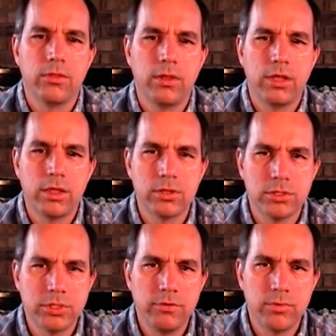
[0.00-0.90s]
that has an
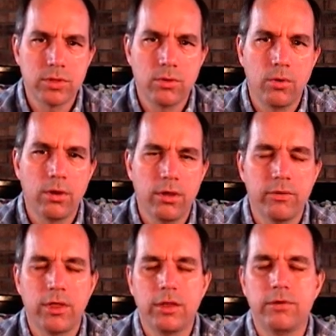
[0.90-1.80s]
achievement score of
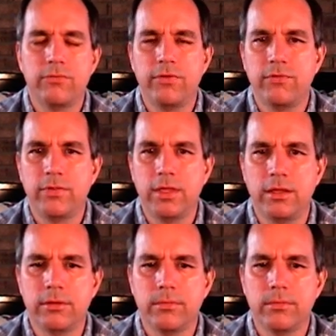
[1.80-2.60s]
115.